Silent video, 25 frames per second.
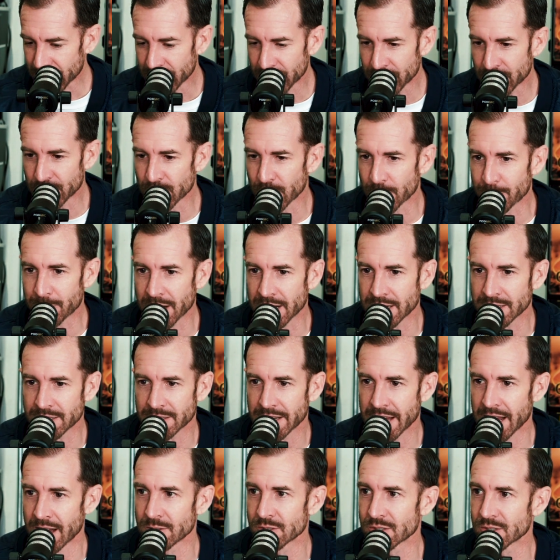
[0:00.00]
you know, my
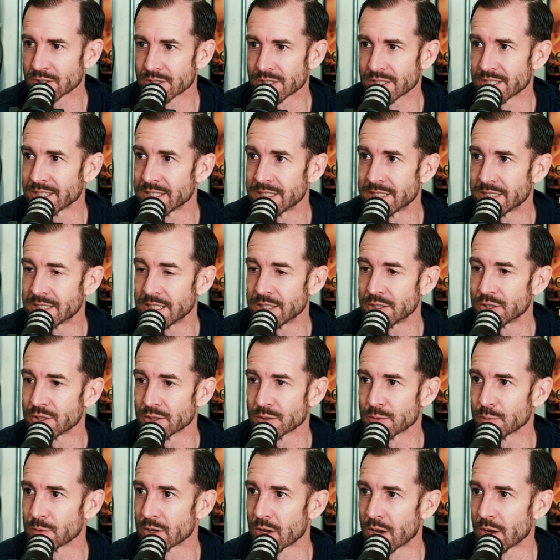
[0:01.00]
counselors and
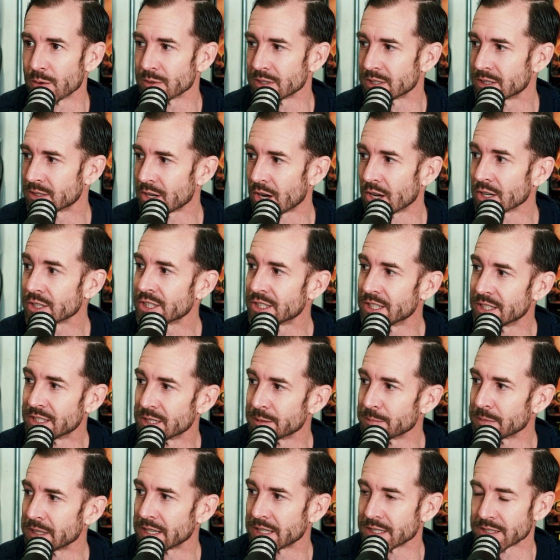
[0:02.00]
teachers would always talk shit
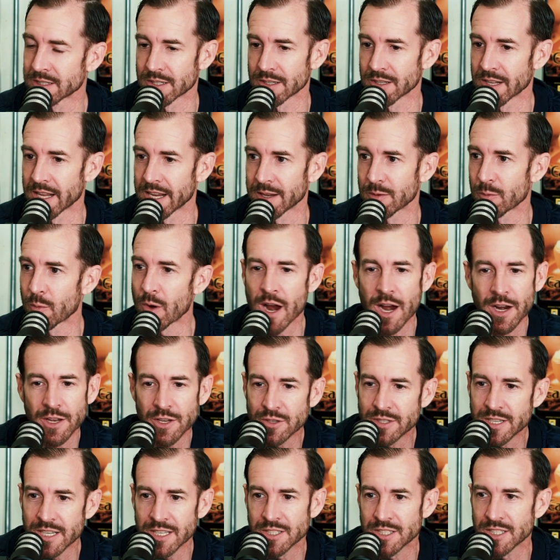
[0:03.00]
to me because they're like, why are
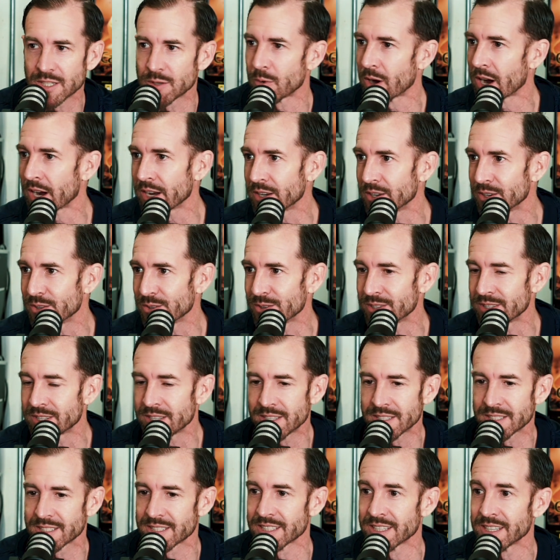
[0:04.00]
you ditching? Why are you doing
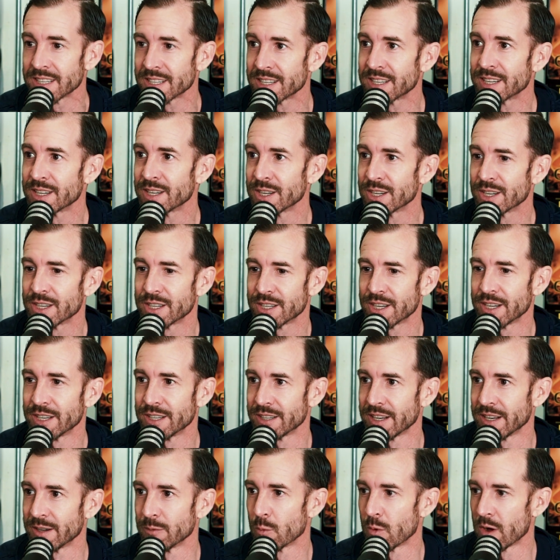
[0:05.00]
this? And
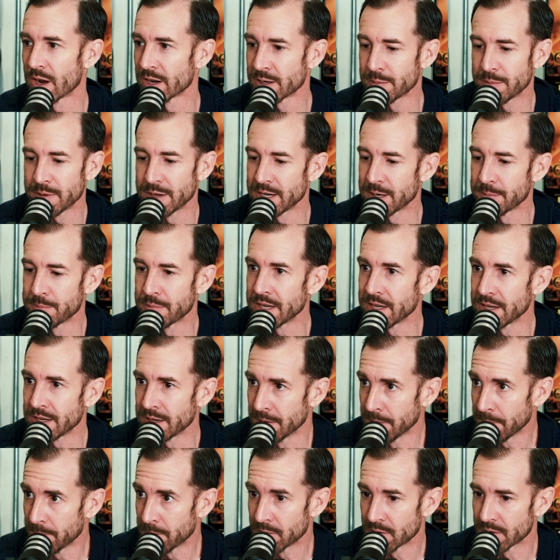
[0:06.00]
wanting me to
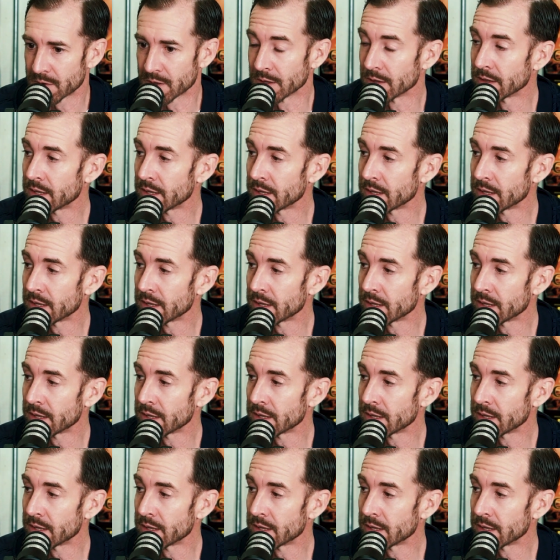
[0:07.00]
be the